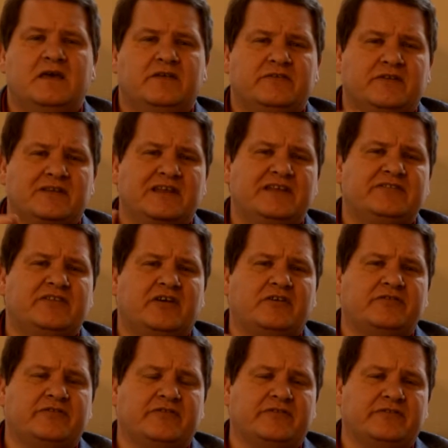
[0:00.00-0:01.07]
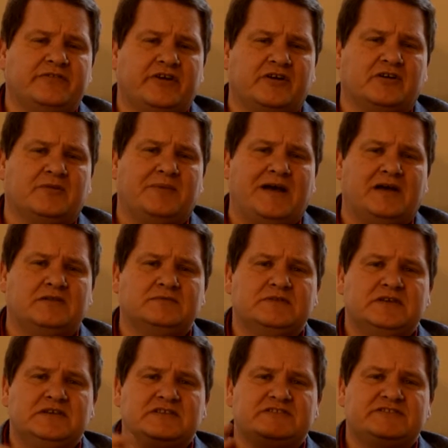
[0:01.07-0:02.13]
So let's also talk about
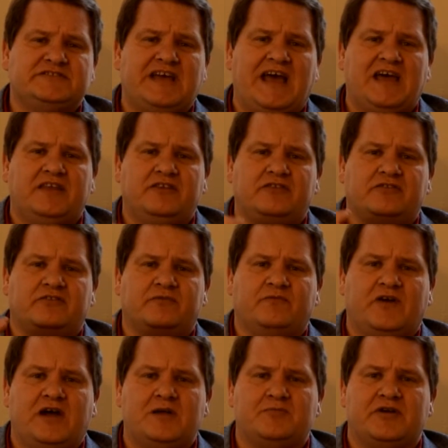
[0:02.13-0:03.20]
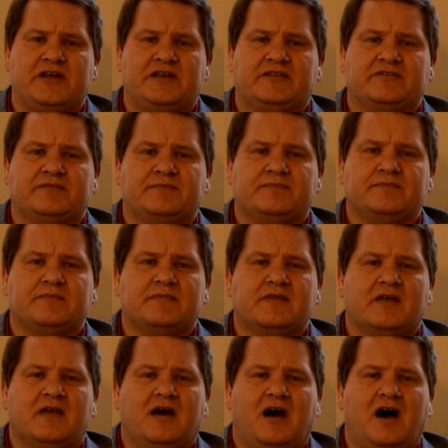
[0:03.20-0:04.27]
statins and fibrates,
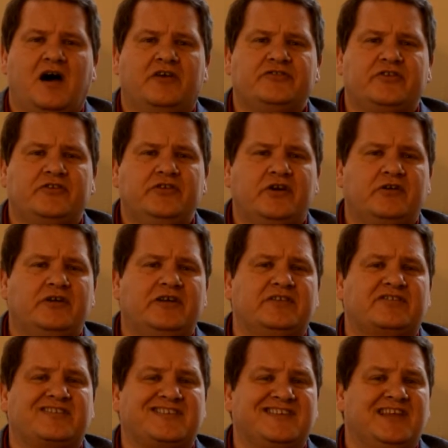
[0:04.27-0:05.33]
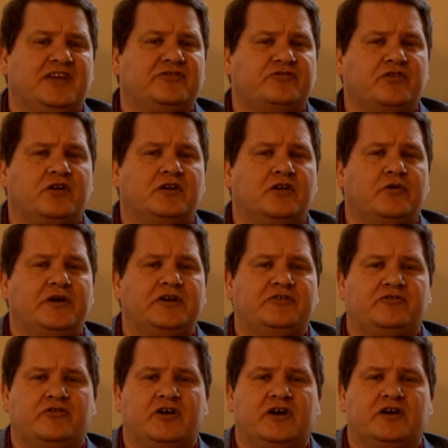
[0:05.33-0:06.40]
also known as cholesterol lowering
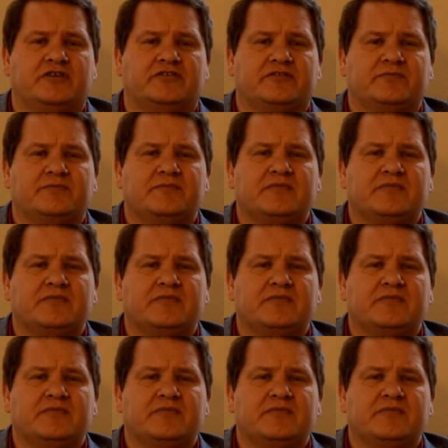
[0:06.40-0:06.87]
drugs.